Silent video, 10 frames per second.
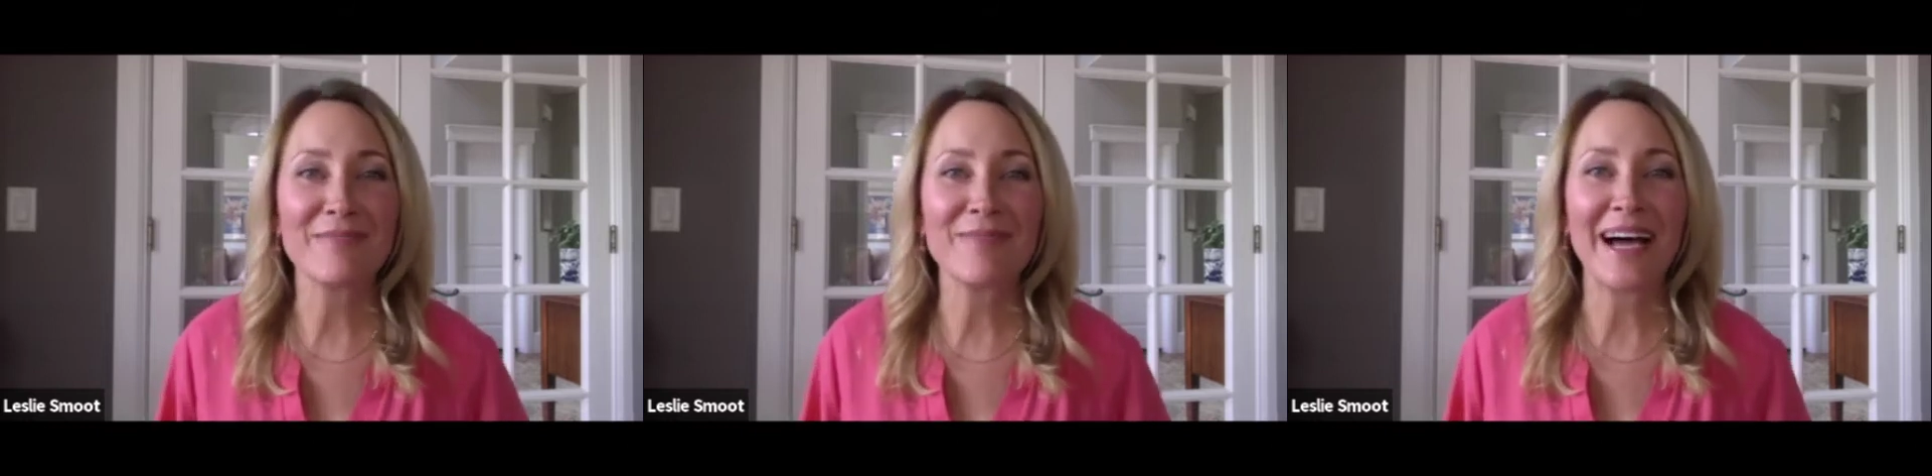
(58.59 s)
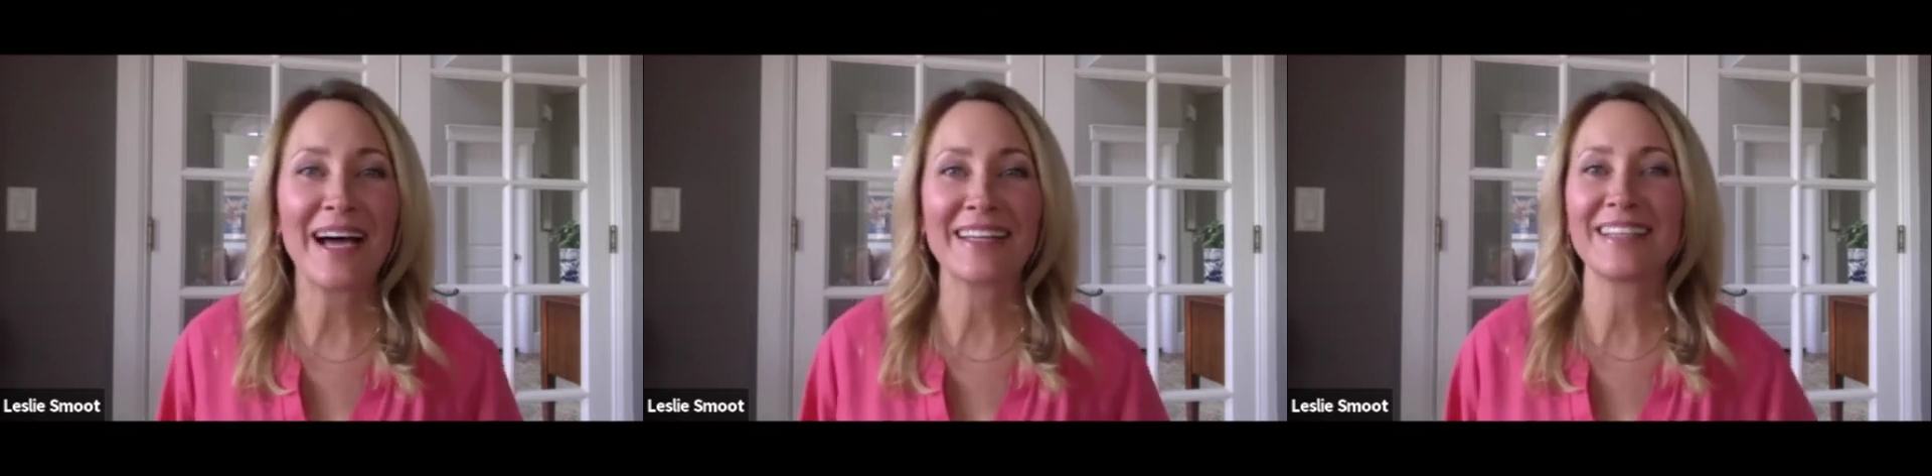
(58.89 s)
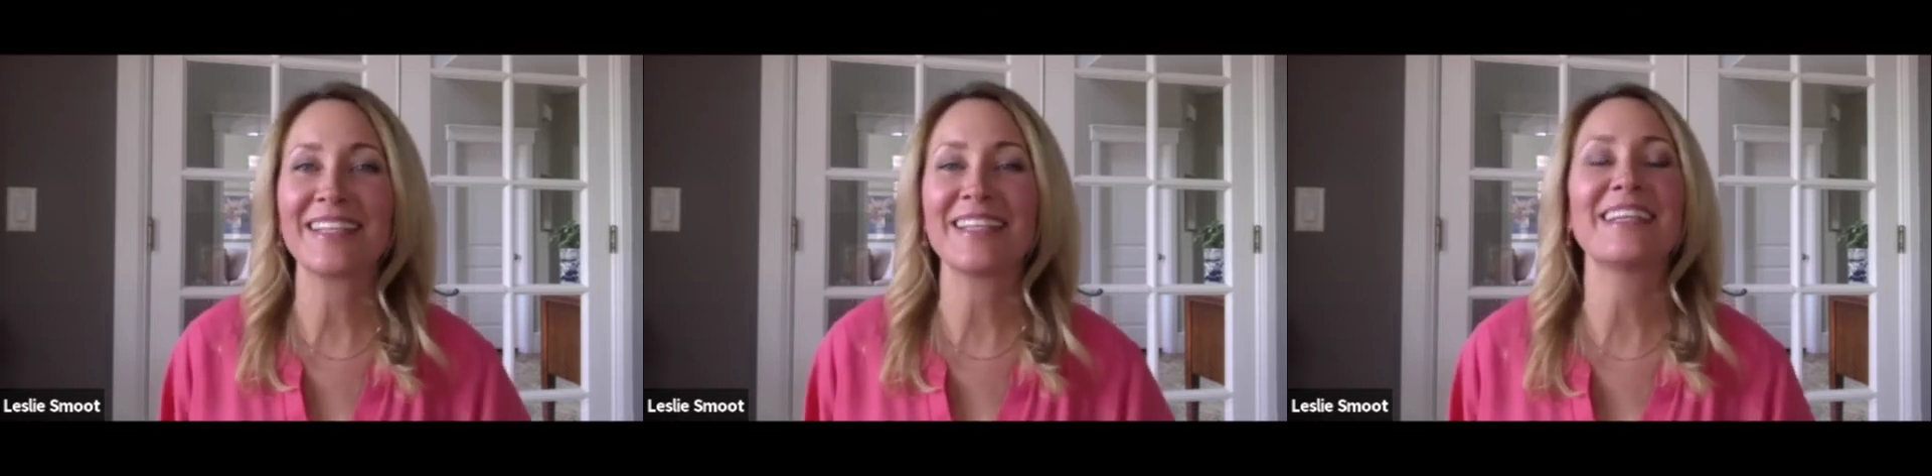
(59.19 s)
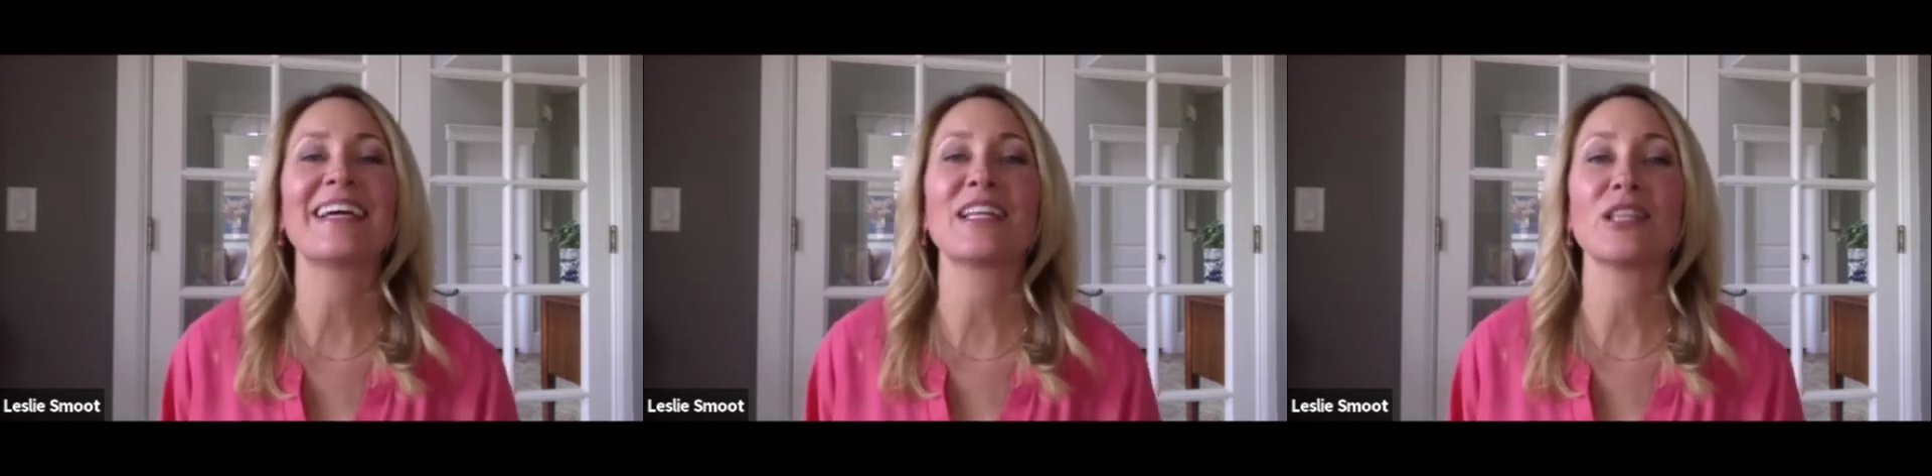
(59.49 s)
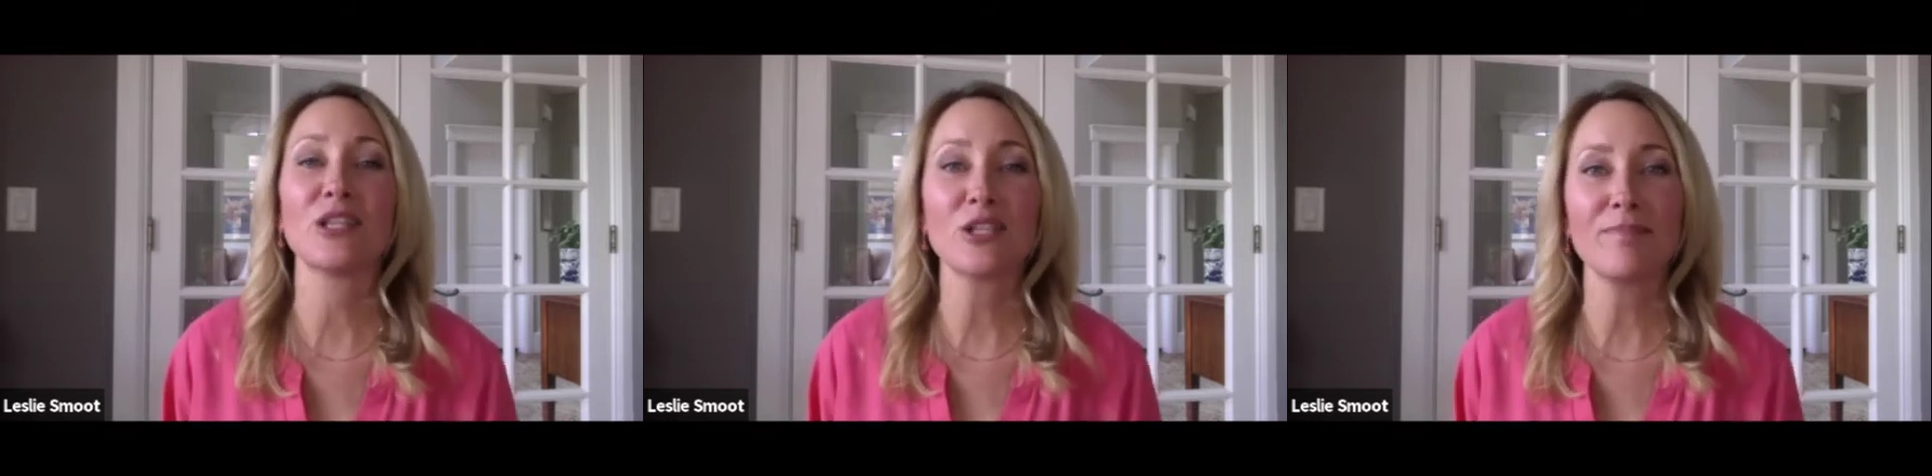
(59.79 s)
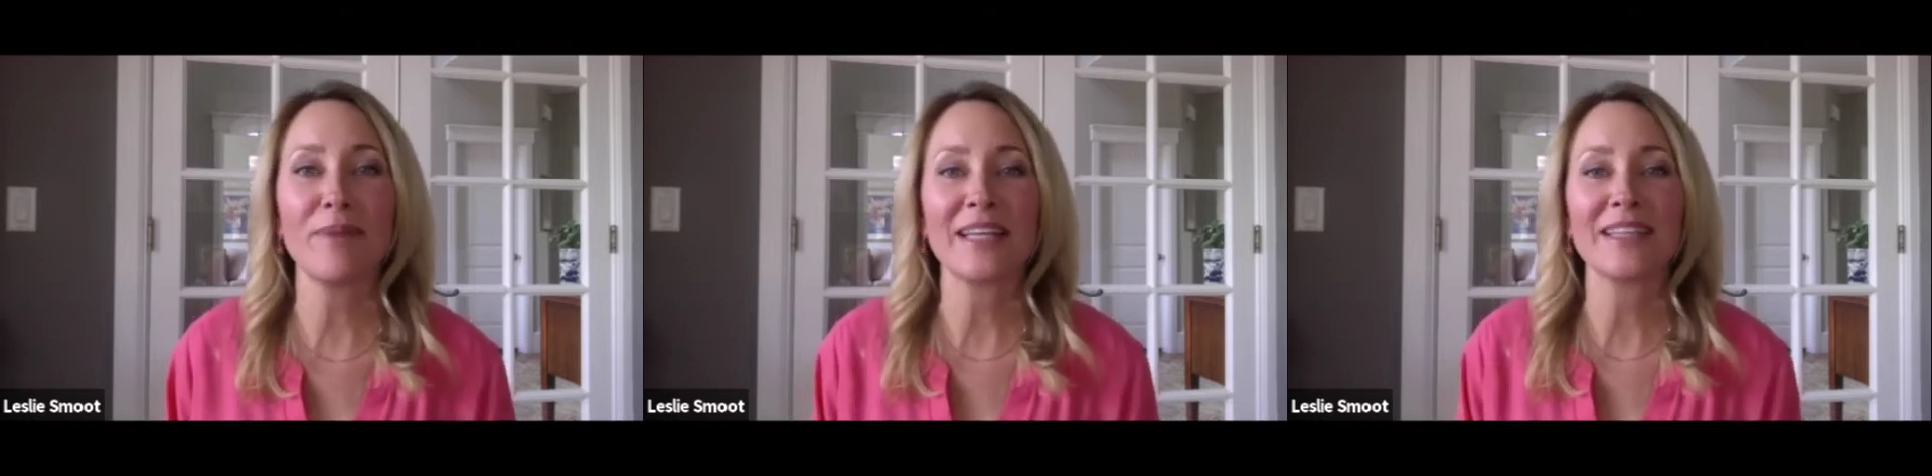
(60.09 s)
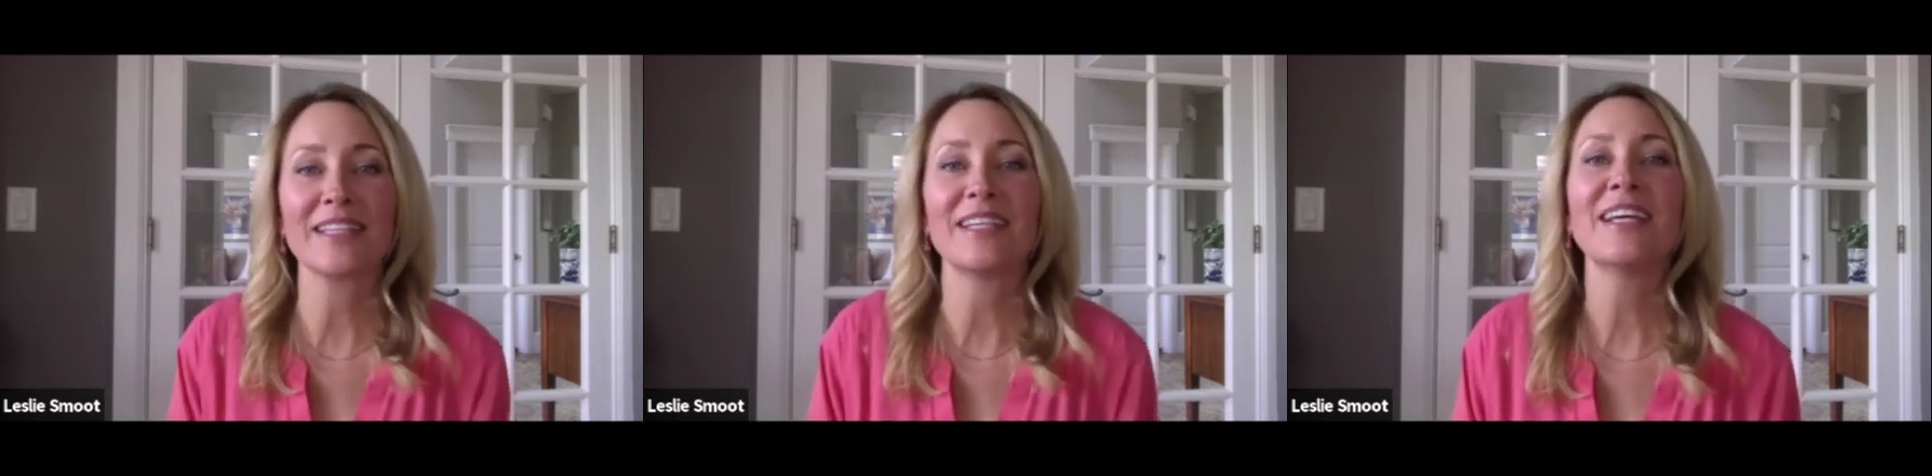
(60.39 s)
badly and look badly.